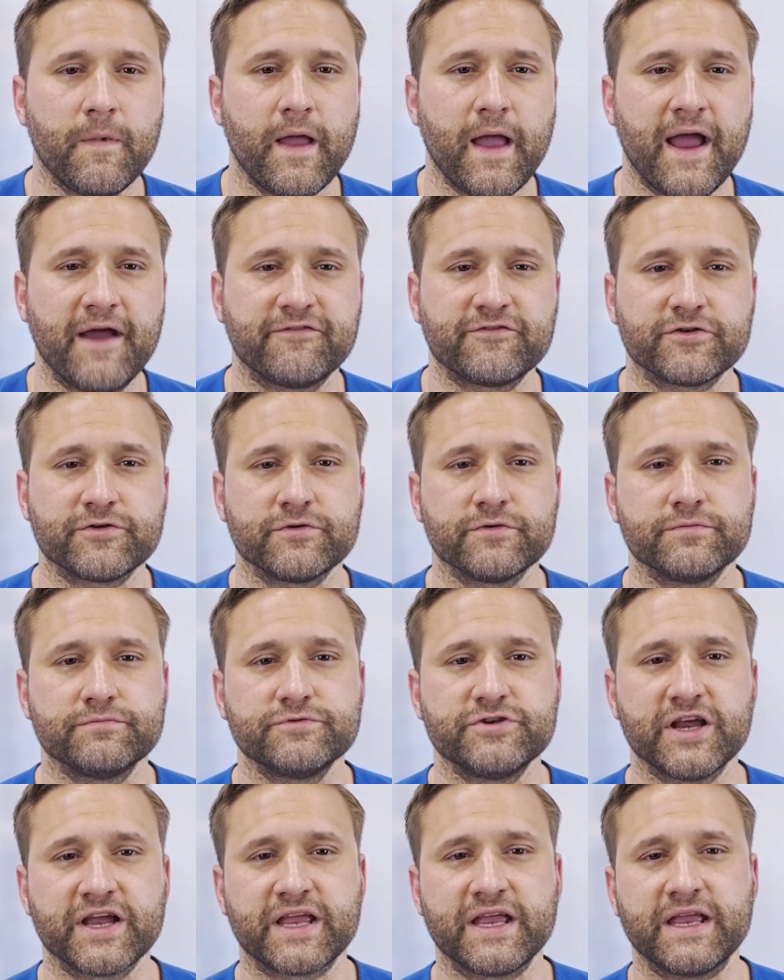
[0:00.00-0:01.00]
After
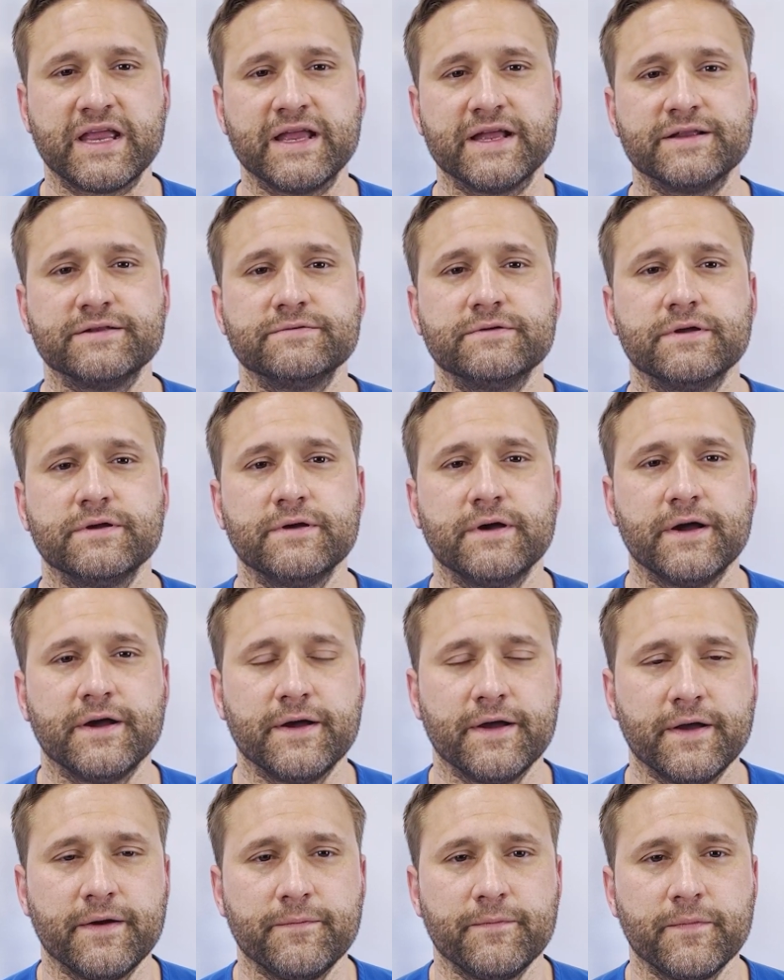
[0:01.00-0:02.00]
checking in
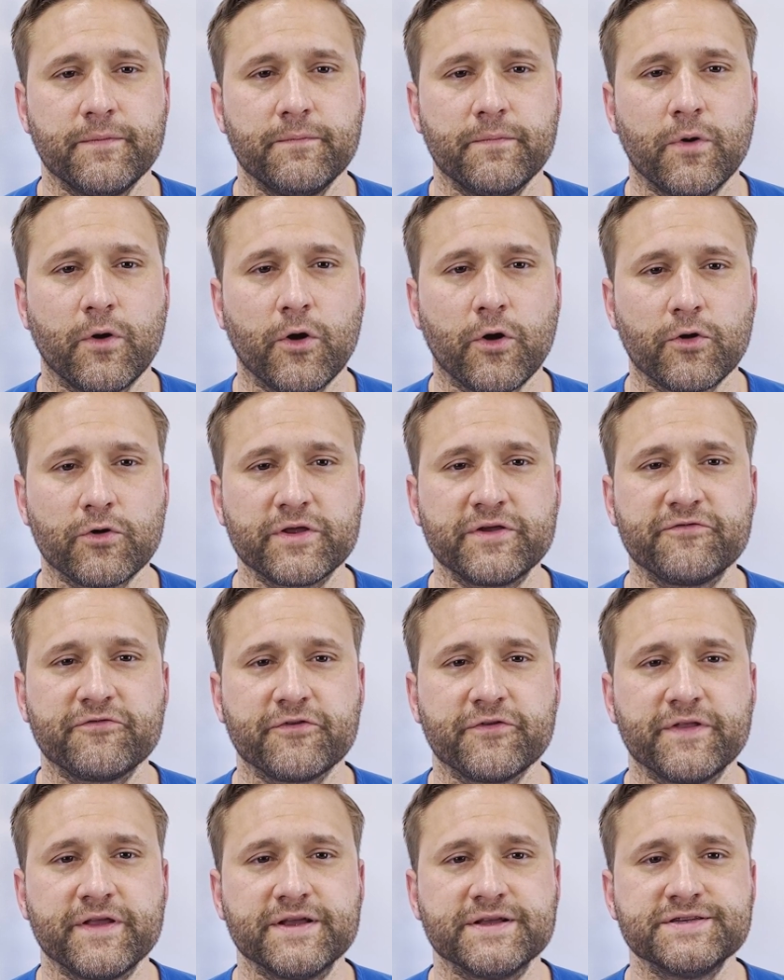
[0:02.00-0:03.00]
early
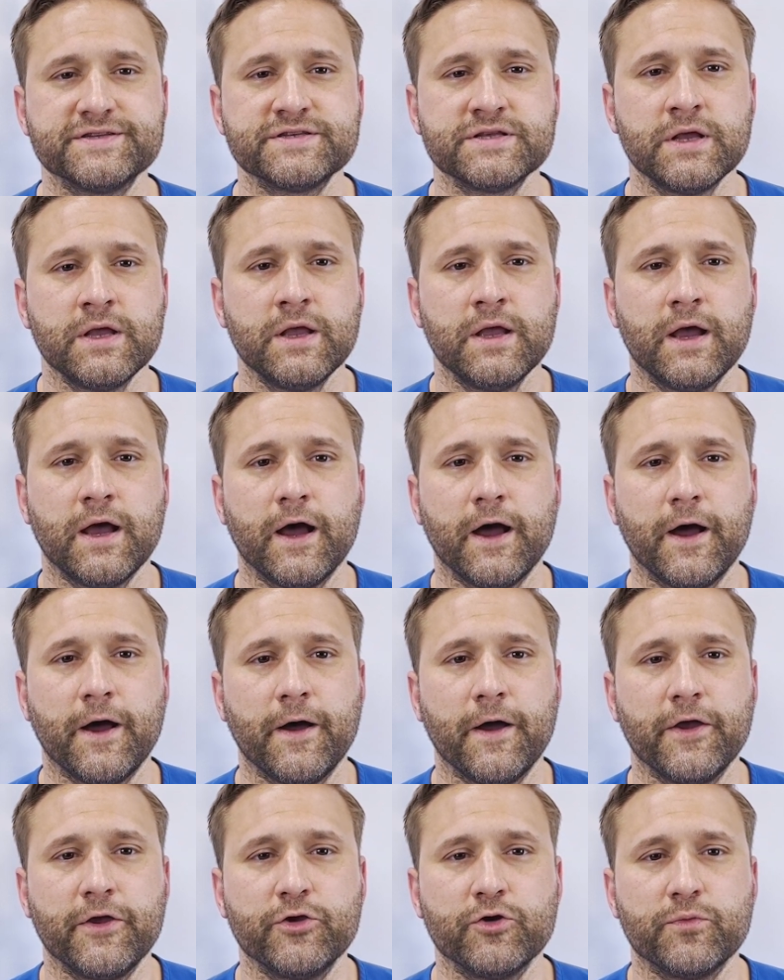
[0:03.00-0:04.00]
for this,
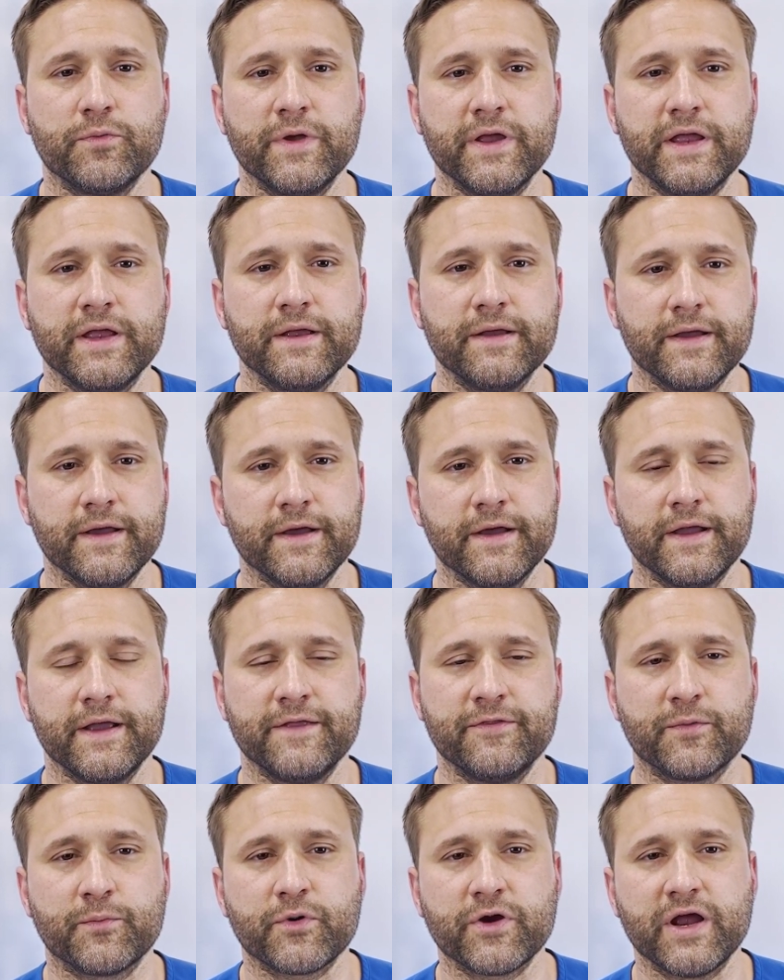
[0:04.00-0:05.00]
you'll be
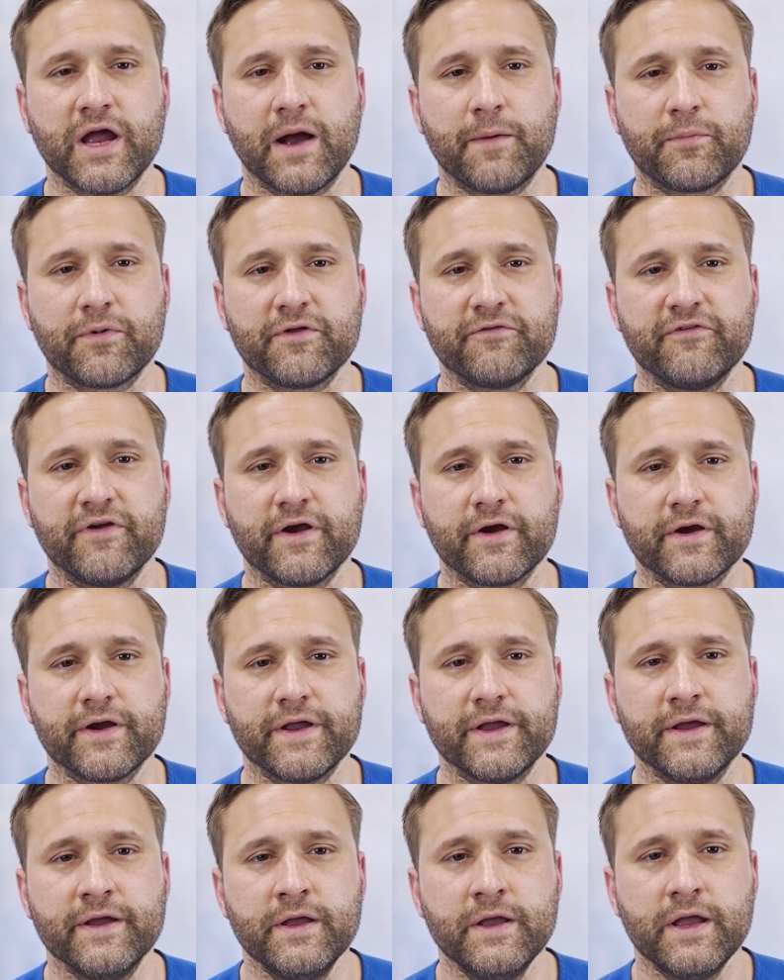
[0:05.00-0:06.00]
in the preoperative
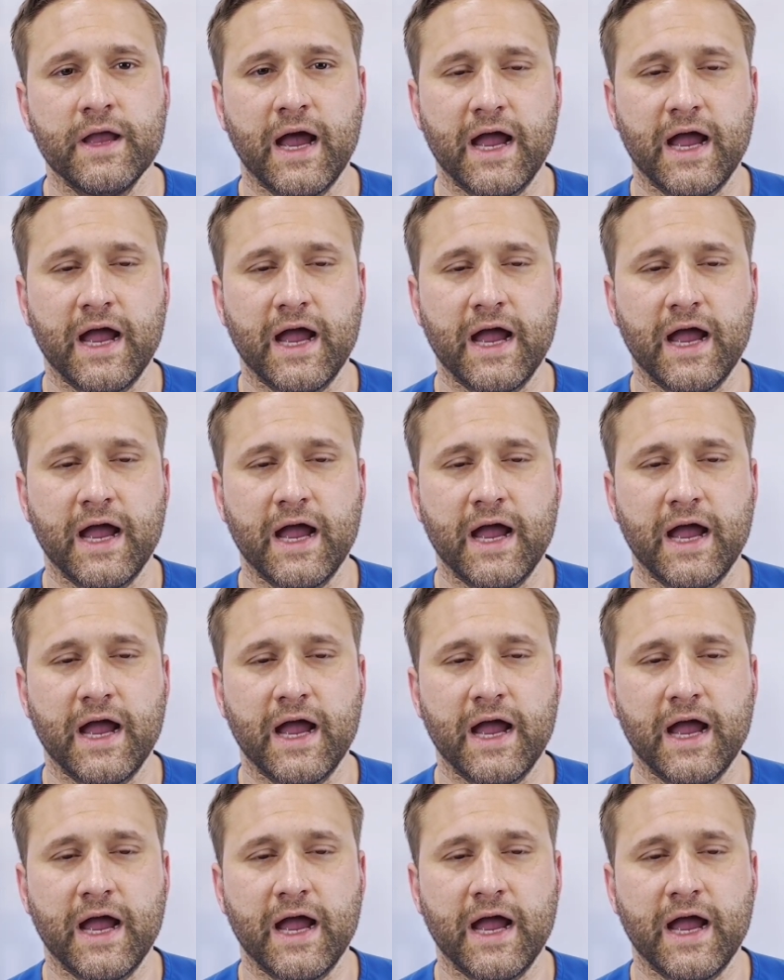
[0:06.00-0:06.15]
area.